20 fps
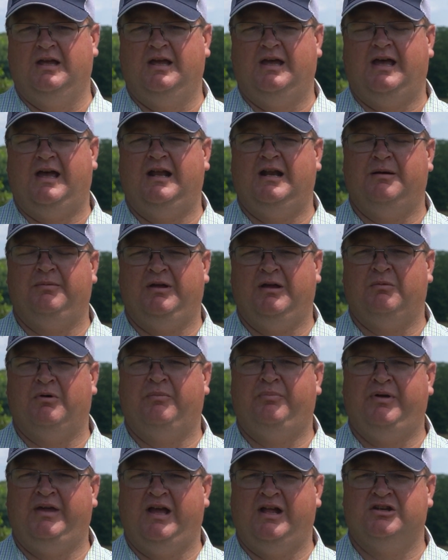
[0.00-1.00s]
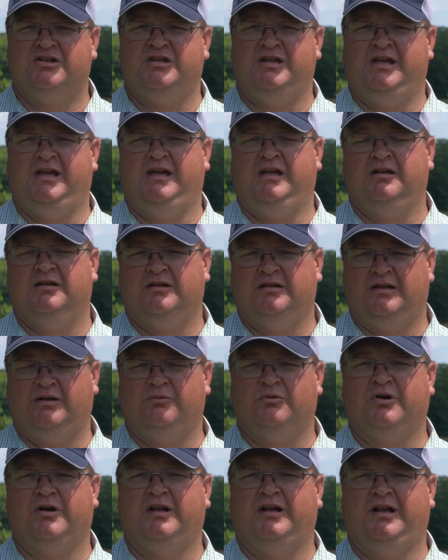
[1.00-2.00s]
I ended up getting my PhD,
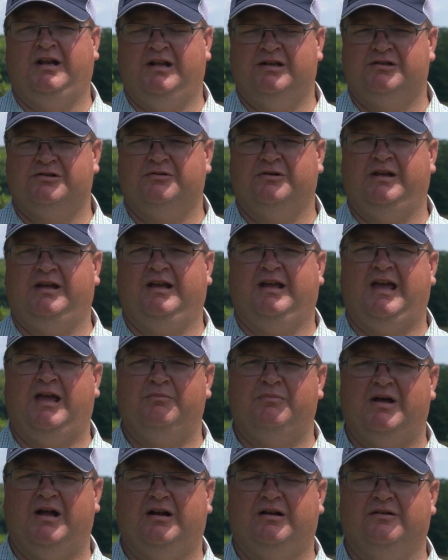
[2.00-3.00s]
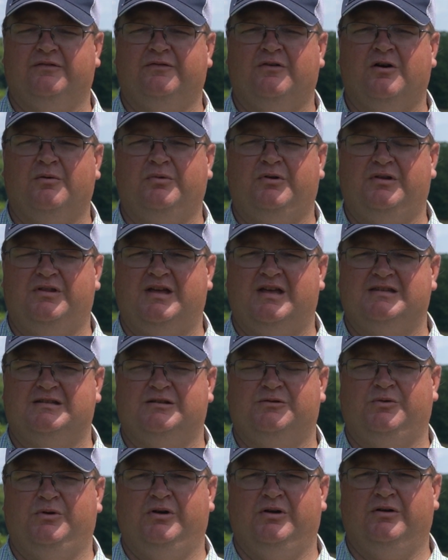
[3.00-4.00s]
then working in industry, and came back to the farm in
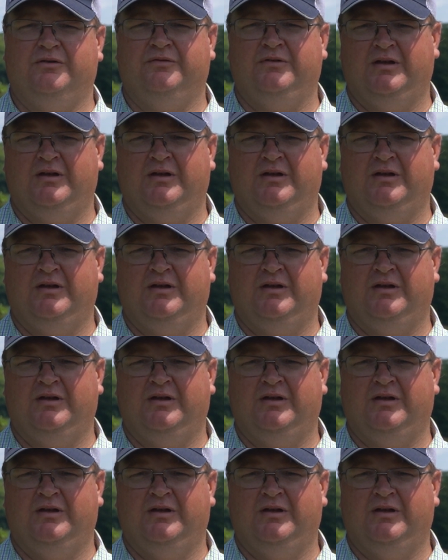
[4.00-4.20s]
2012.